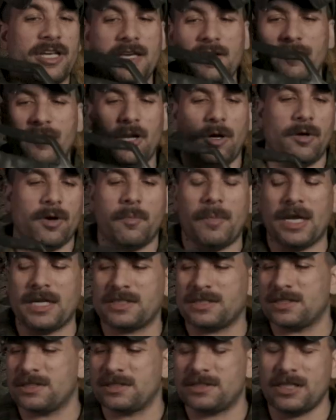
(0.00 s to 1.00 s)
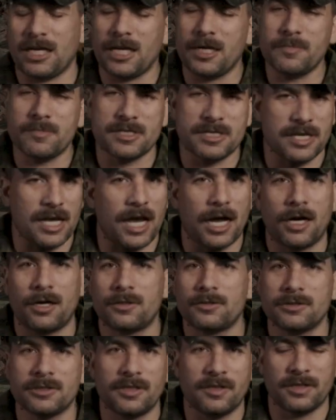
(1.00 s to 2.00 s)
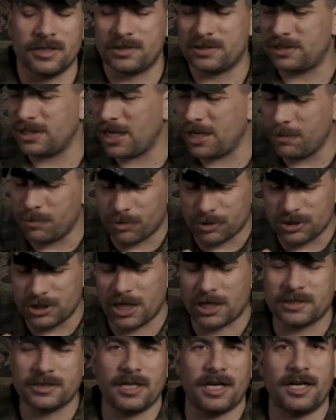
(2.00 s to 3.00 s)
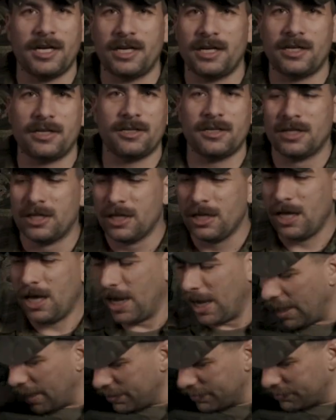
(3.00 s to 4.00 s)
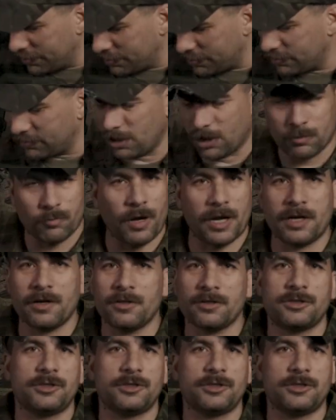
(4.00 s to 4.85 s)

even though it makes the same sound, the same projectile as a regular